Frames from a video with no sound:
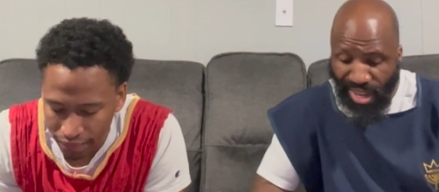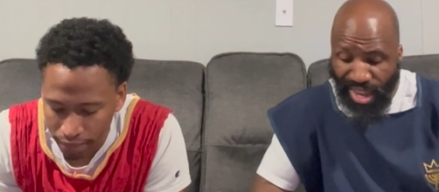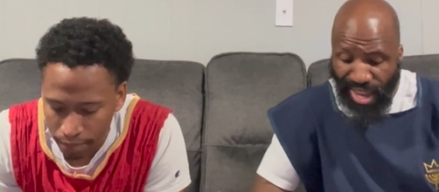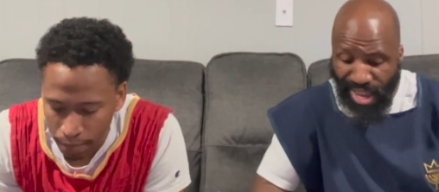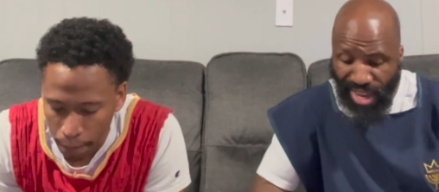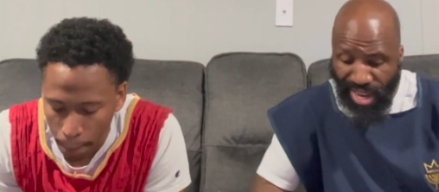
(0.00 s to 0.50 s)

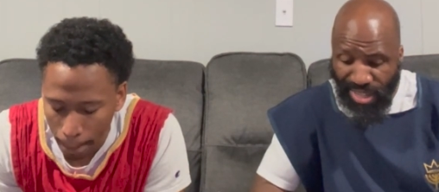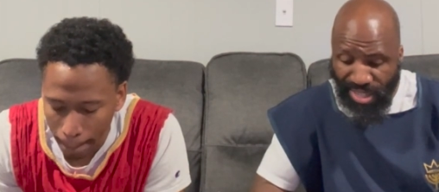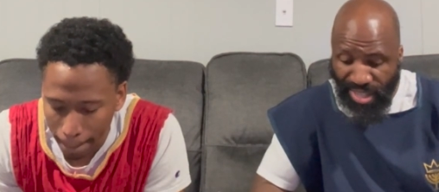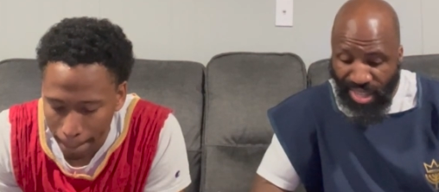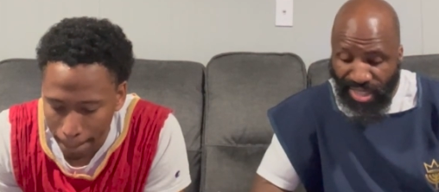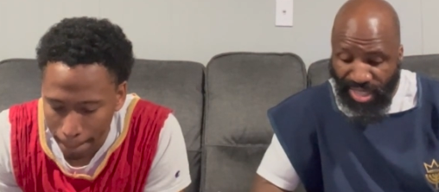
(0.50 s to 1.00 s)
Speaker 1: and
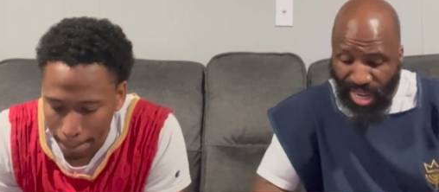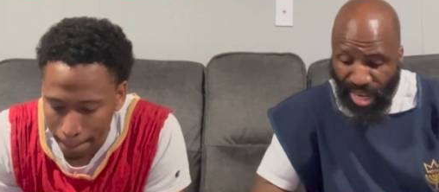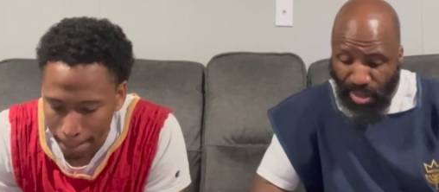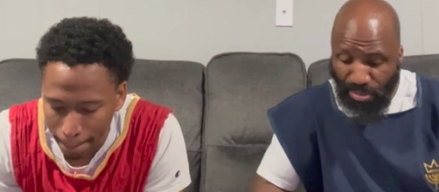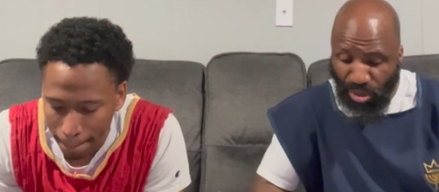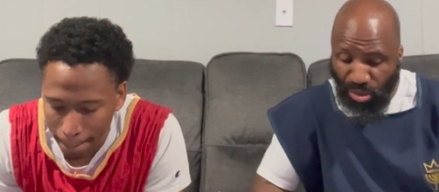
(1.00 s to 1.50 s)

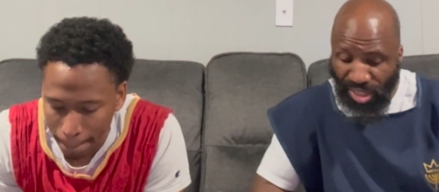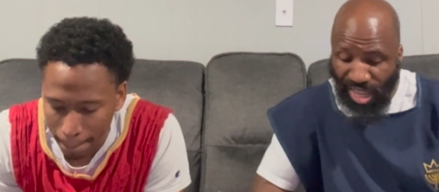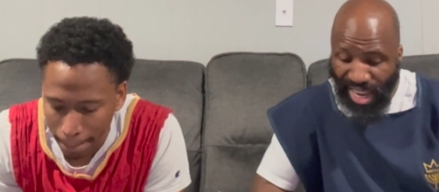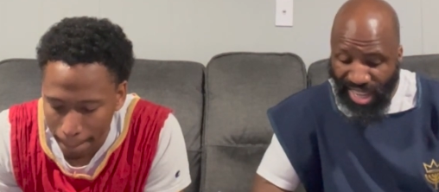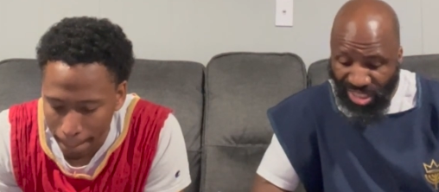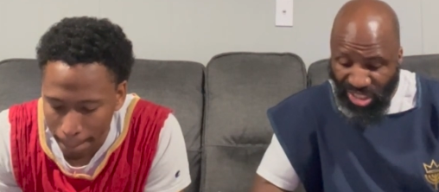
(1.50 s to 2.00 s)
came to the
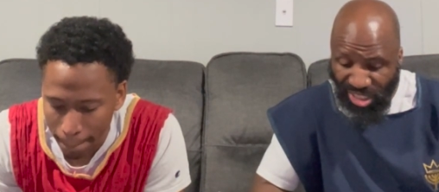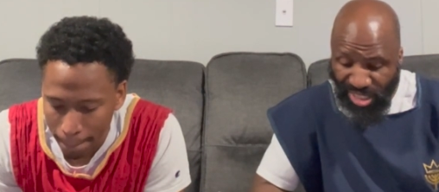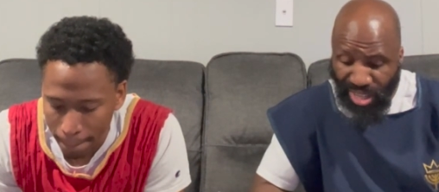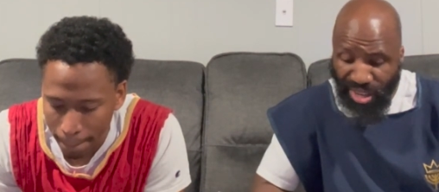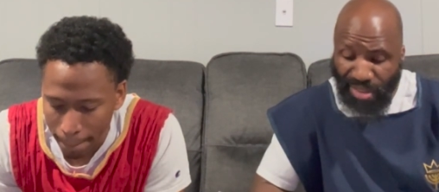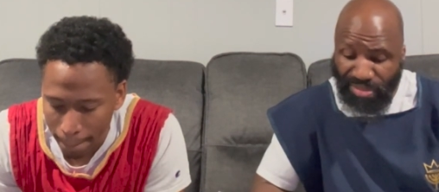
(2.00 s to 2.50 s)
Ancient
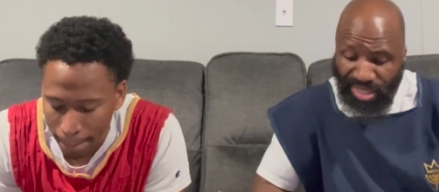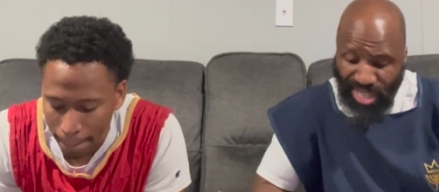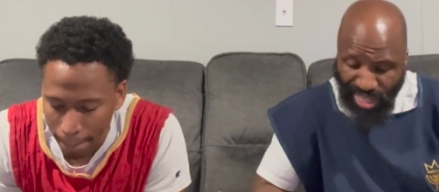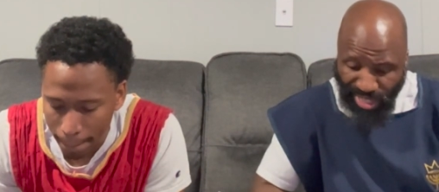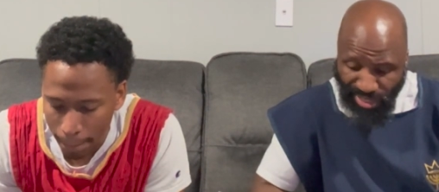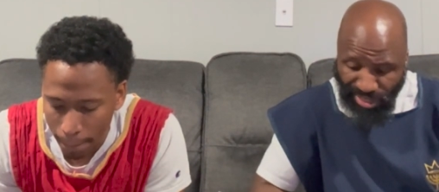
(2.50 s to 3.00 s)
of
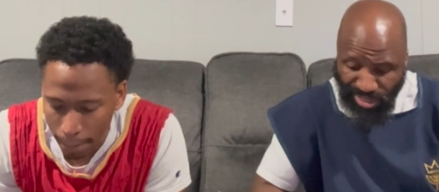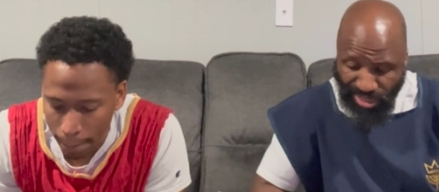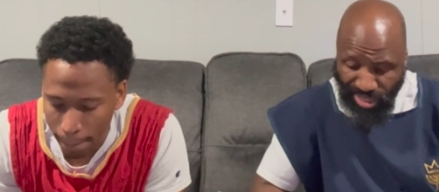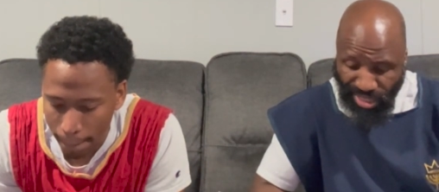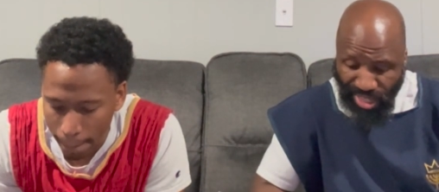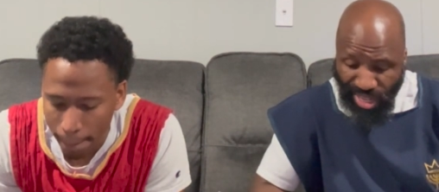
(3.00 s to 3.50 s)
Days,
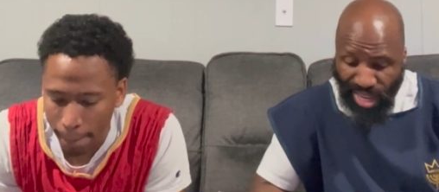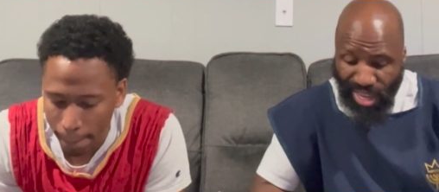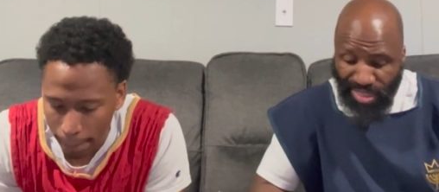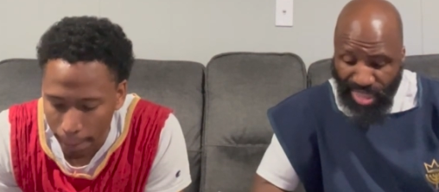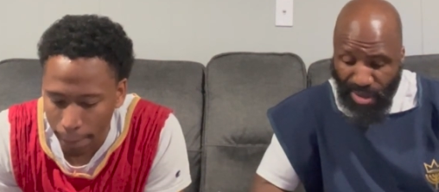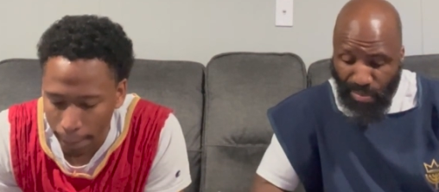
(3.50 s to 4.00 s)
and
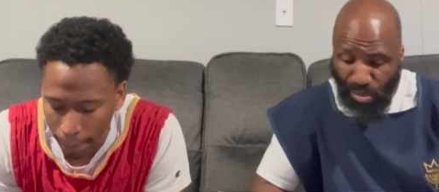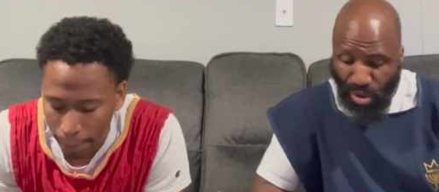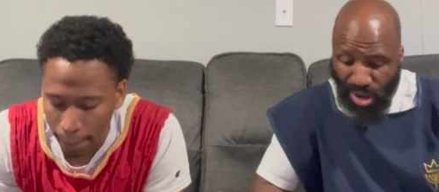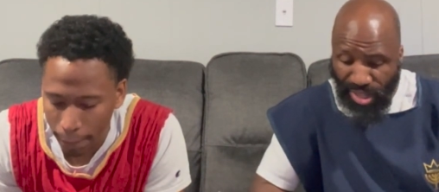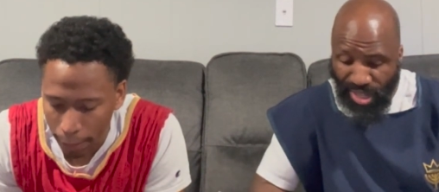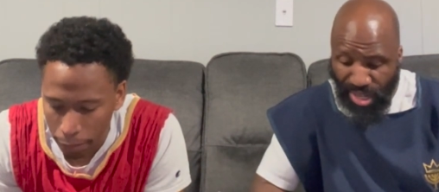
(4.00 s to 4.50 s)
they brought
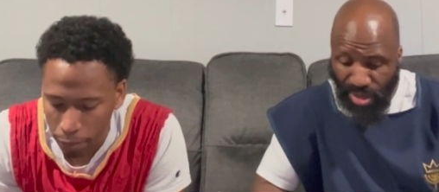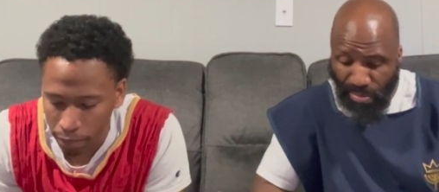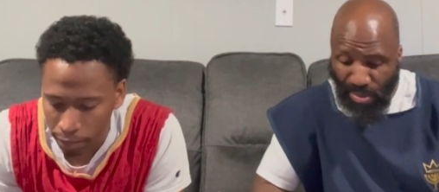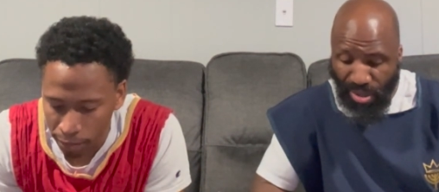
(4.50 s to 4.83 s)
him